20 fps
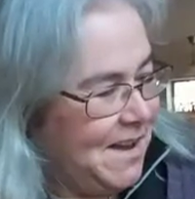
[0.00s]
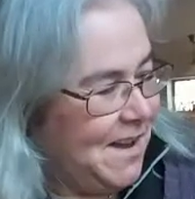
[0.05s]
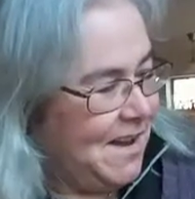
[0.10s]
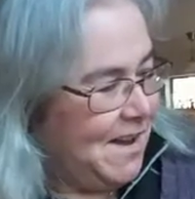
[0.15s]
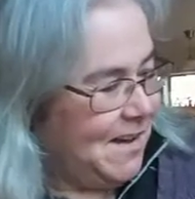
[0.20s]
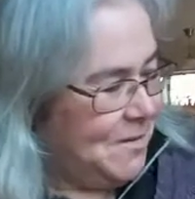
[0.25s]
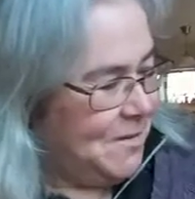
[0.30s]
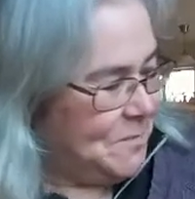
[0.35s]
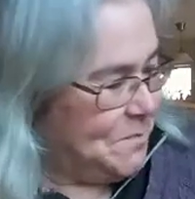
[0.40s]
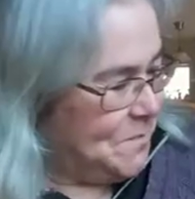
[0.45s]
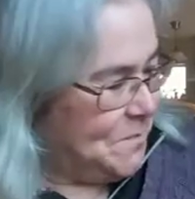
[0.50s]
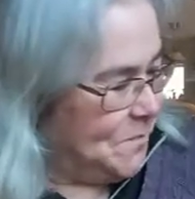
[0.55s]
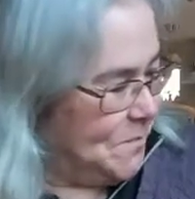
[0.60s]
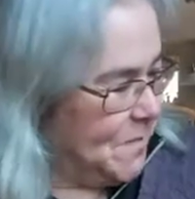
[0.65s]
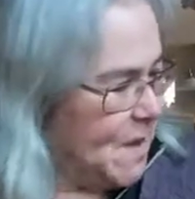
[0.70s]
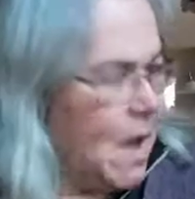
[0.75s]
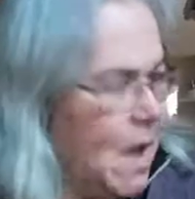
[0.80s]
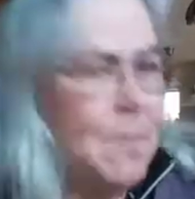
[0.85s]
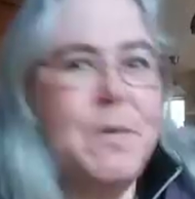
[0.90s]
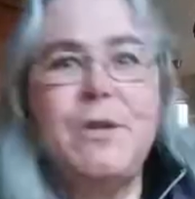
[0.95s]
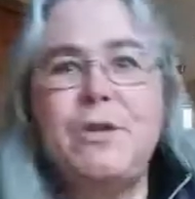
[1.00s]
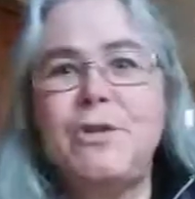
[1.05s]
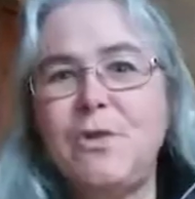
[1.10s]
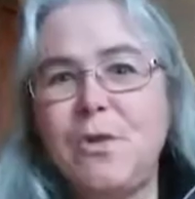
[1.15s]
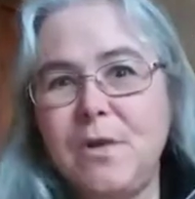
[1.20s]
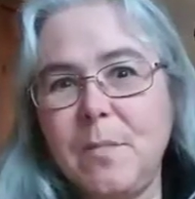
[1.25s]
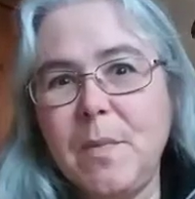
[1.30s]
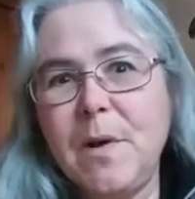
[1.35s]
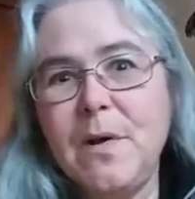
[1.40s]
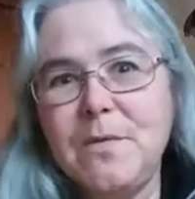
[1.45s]
I'll be
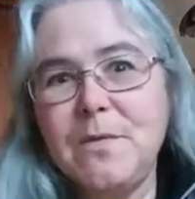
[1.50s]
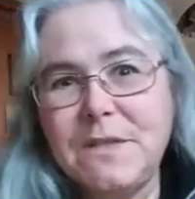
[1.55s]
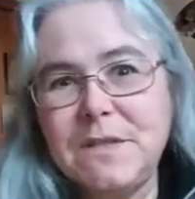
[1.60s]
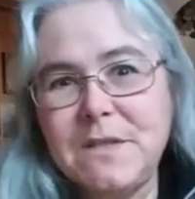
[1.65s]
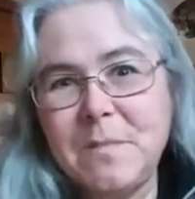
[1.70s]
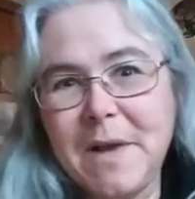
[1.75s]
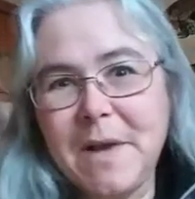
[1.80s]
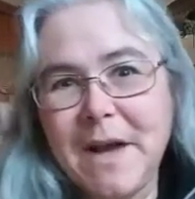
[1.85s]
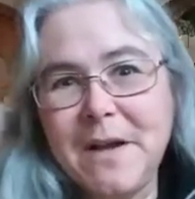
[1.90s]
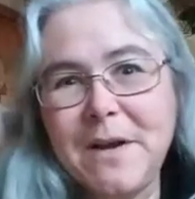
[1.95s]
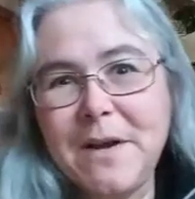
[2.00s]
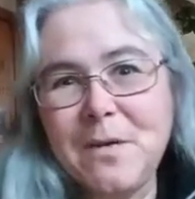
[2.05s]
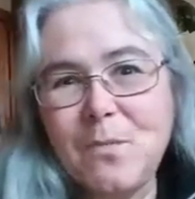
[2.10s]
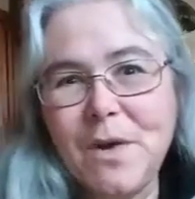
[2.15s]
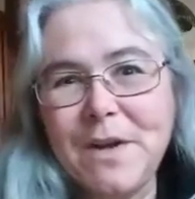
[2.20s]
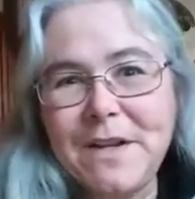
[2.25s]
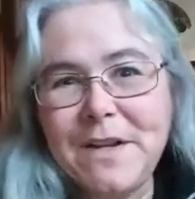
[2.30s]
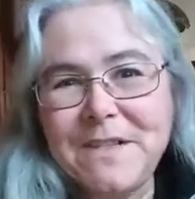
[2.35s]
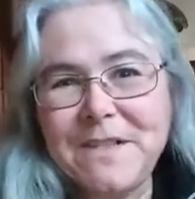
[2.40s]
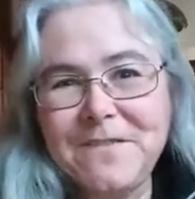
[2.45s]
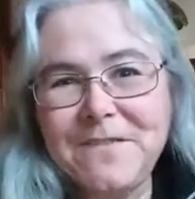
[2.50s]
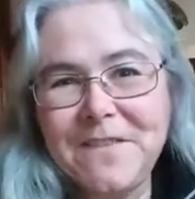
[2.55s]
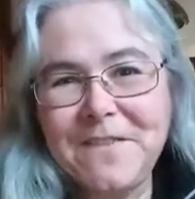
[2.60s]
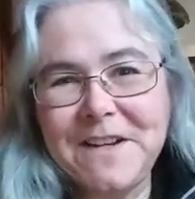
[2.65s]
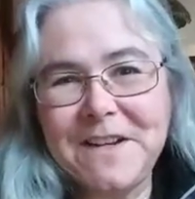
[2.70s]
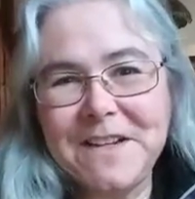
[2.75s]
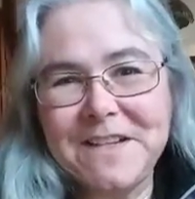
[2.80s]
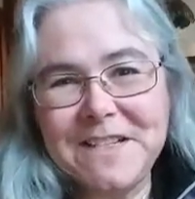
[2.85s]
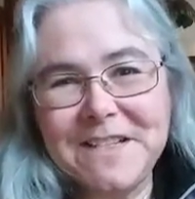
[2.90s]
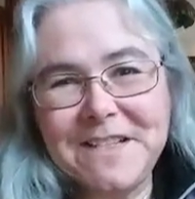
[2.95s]
sure to post about it when it's
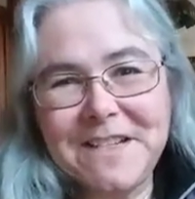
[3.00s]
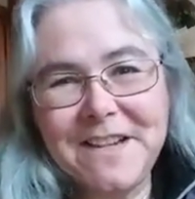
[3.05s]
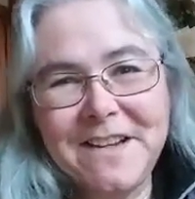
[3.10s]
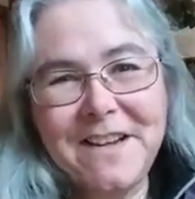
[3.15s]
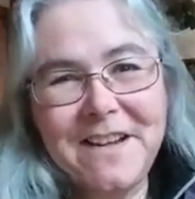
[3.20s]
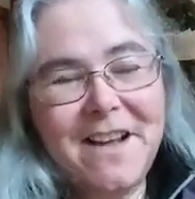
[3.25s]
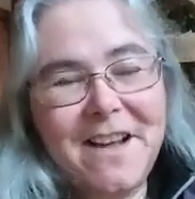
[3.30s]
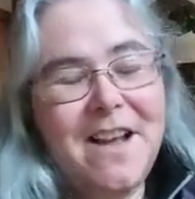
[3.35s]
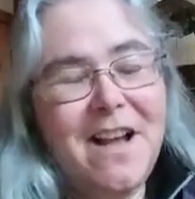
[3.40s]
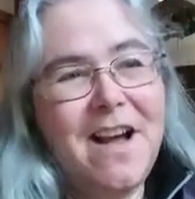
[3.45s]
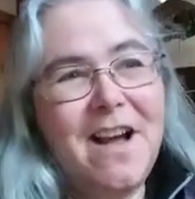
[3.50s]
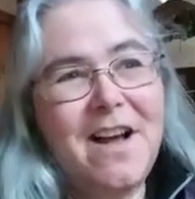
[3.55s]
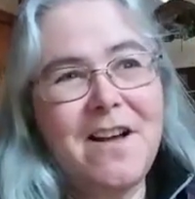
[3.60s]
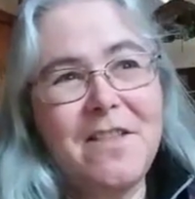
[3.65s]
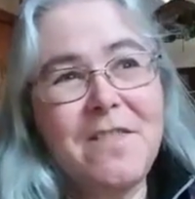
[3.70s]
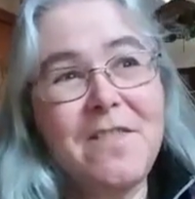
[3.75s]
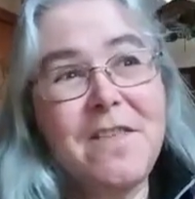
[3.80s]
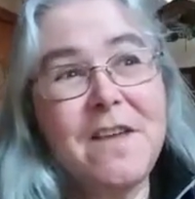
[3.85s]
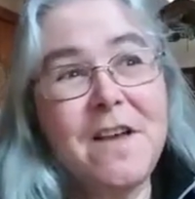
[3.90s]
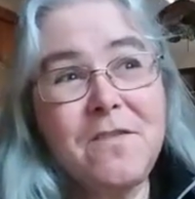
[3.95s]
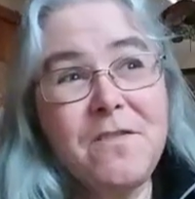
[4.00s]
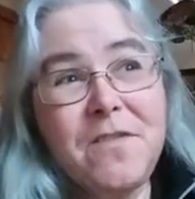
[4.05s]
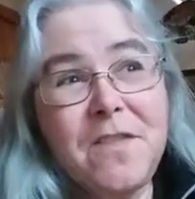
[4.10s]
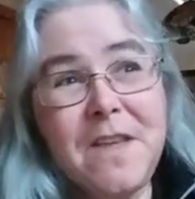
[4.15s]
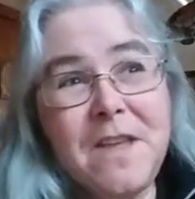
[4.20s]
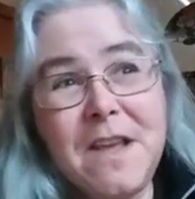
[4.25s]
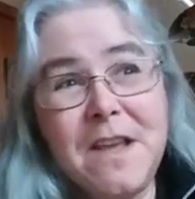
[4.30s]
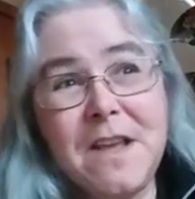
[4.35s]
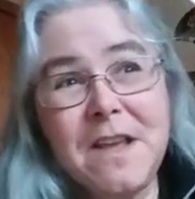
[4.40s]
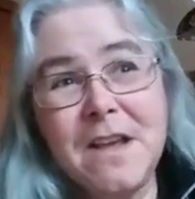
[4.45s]
finished. The other
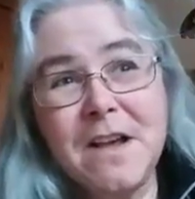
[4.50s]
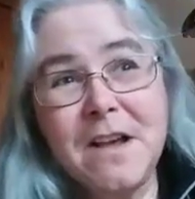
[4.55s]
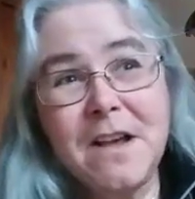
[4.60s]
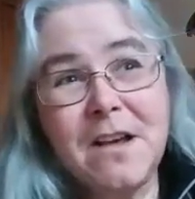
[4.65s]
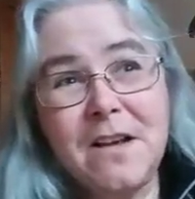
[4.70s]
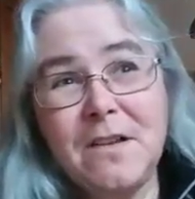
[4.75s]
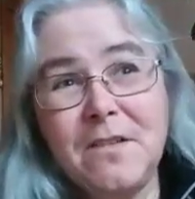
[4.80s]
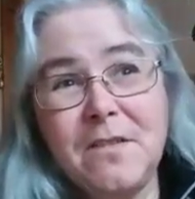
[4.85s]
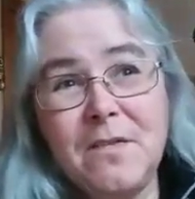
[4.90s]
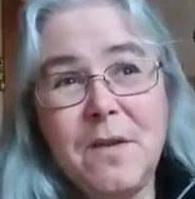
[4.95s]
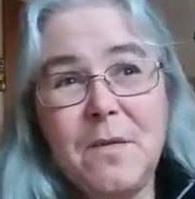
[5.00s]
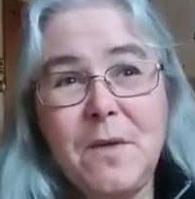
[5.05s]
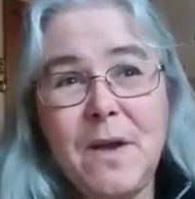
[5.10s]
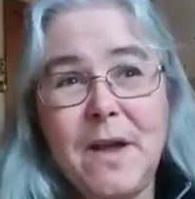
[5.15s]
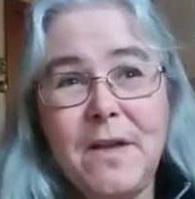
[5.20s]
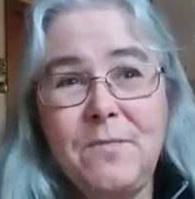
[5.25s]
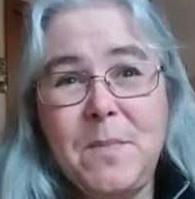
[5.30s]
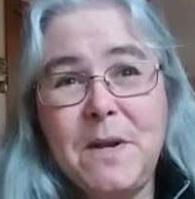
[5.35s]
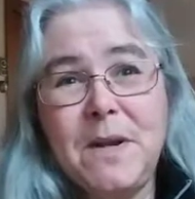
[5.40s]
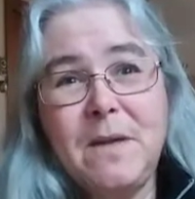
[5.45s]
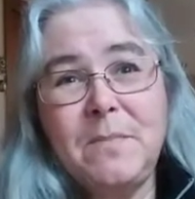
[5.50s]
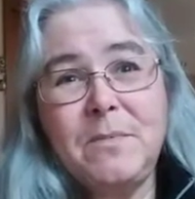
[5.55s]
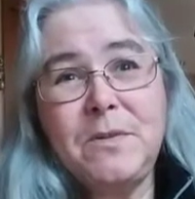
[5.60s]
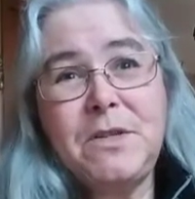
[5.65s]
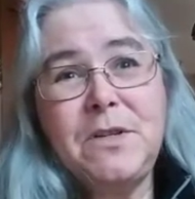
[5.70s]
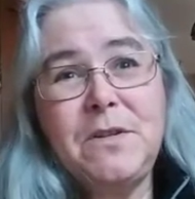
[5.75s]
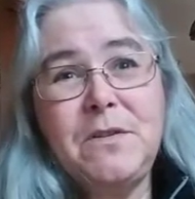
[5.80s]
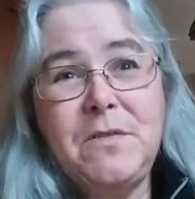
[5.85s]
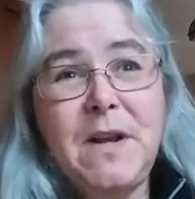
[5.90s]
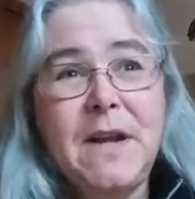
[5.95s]
thing that I've been up
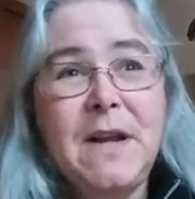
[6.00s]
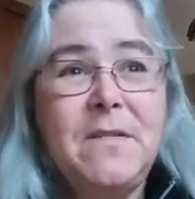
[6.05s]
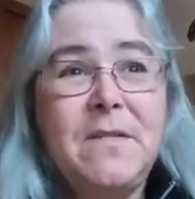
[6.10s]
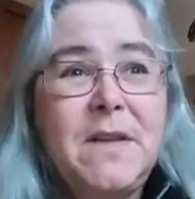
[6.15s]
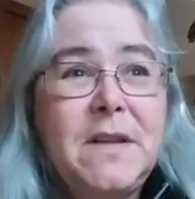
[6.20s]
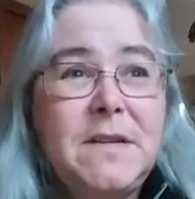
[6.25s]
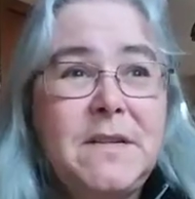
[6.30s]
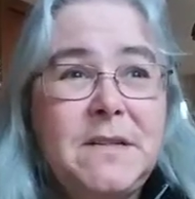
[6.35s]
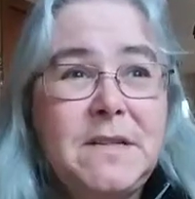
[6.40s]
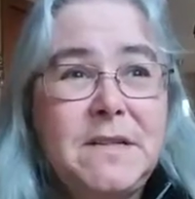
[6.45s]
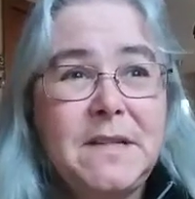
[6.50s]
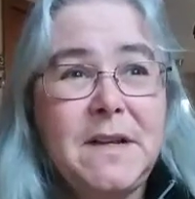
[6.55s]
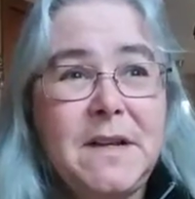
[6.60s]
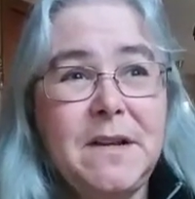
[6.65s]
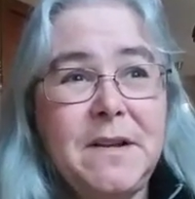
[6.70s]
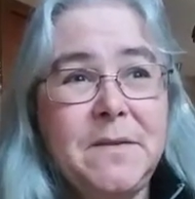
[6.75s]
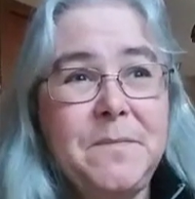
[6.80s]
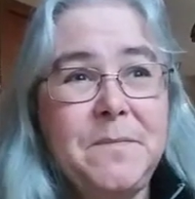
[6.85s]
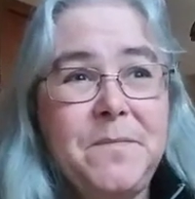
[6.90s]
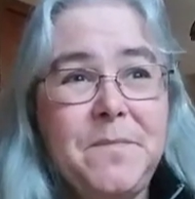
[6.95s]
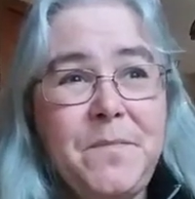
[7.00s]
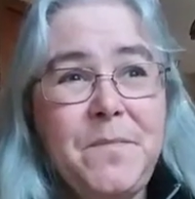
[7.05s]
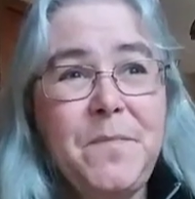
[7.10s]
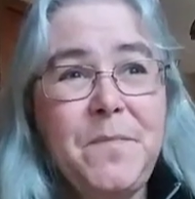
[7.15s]
to now that the